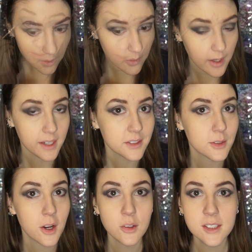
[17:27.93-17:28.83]
Okay, so
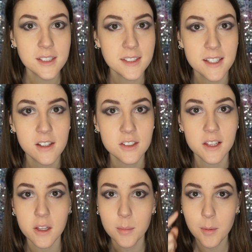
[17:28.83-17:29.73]
now you can see there's a
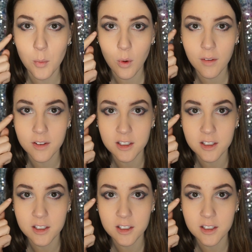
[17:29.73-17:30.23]
little bit more of